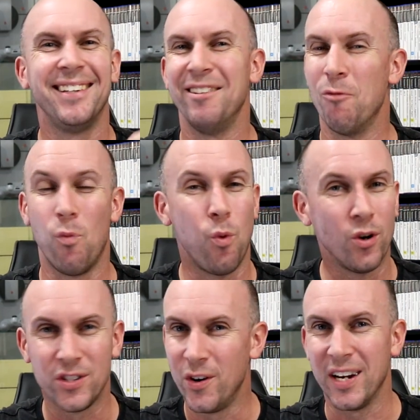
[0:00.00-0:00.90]

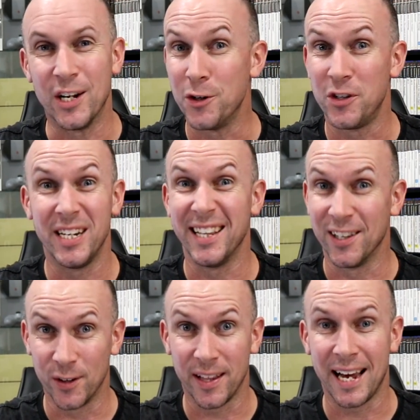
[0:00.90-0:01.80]
Was not interested in the
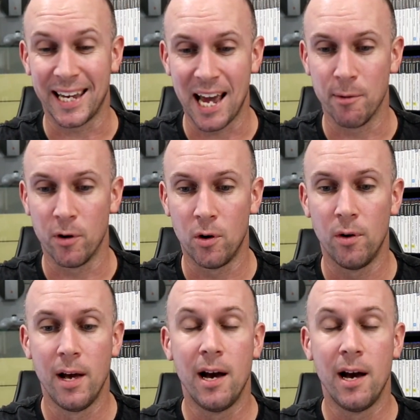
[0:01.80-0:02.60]
look of that game at all.